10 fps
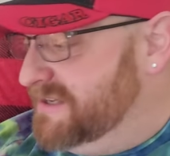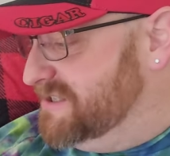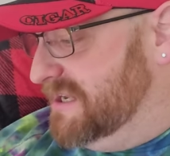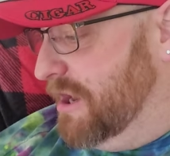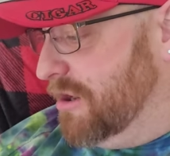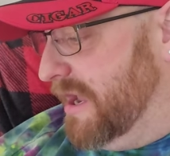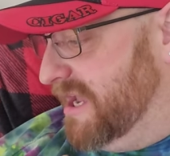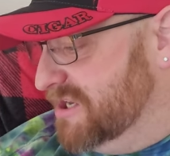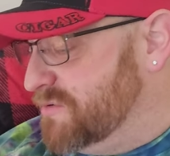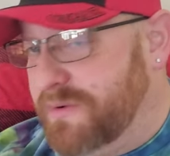Let's see. All
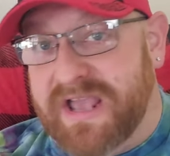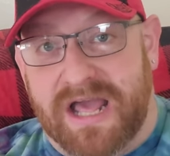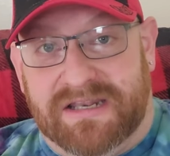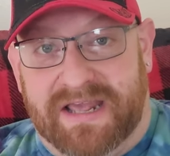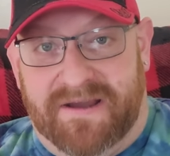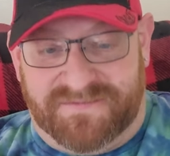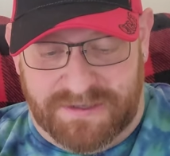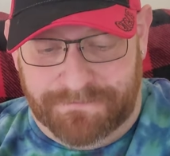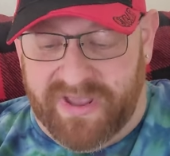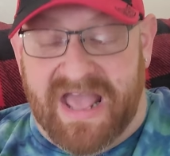right, here's what we got
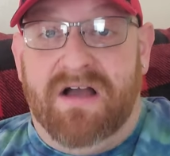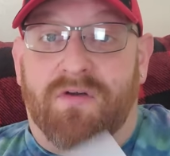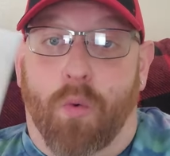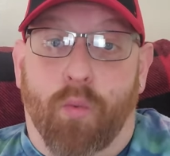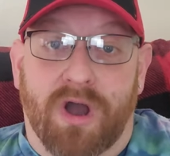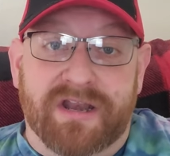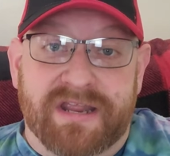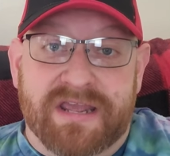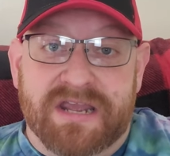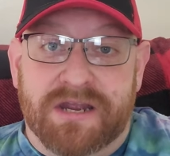left. We have
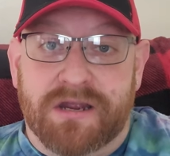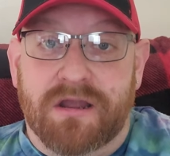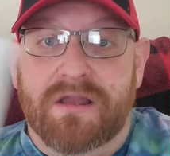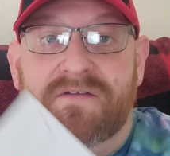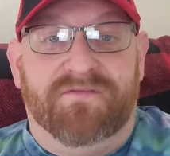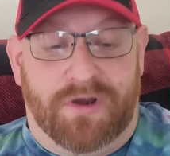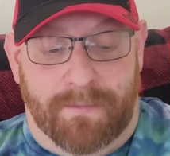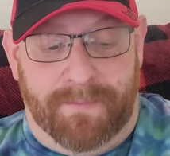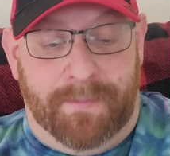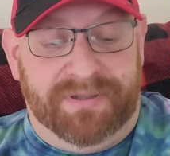one here
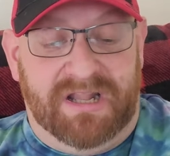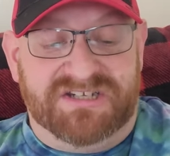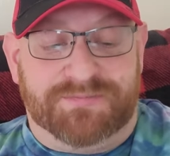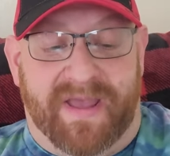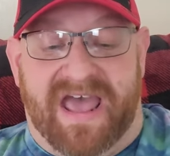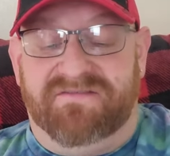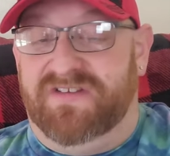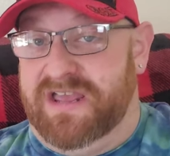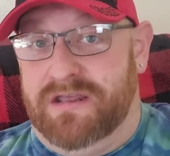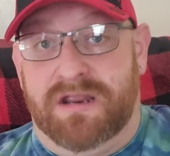from Plush Bat
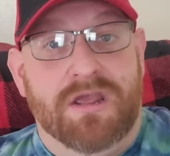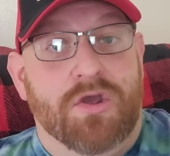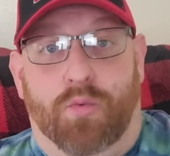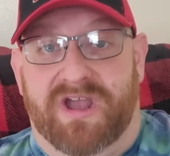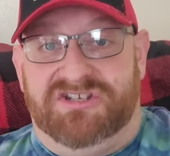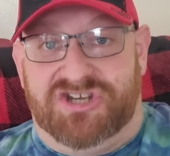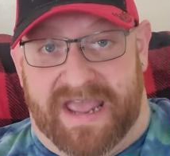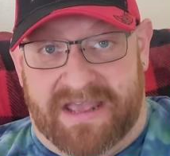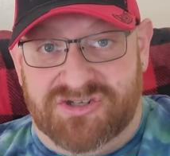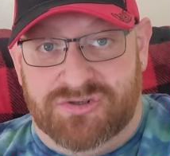Fan, which,
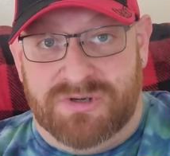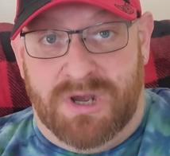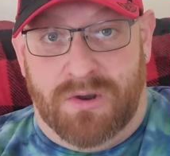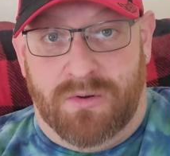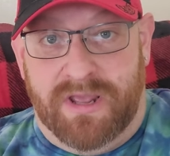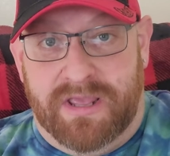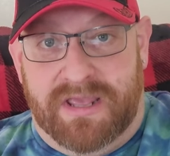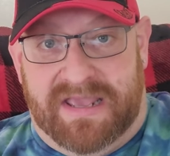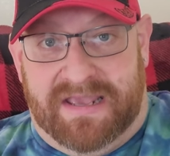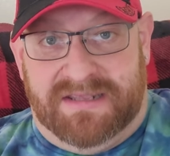as you know,
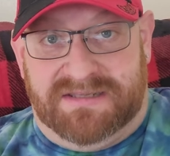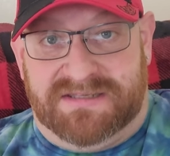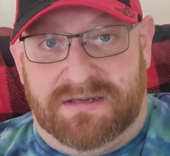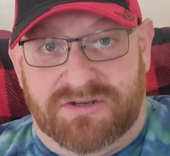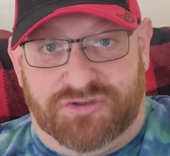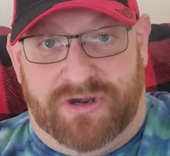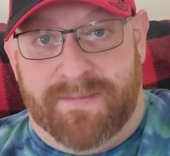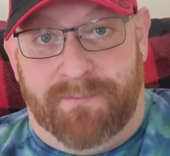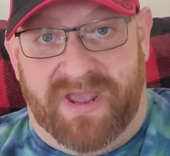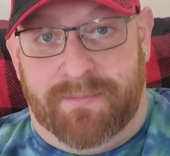is
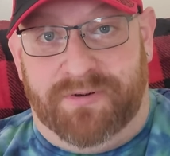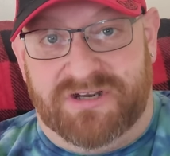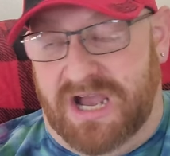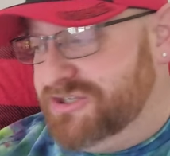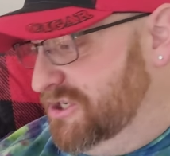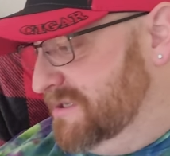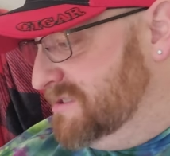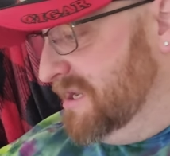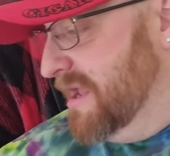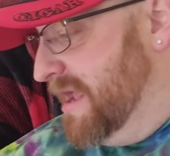Dream Big
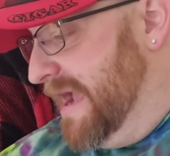Productions.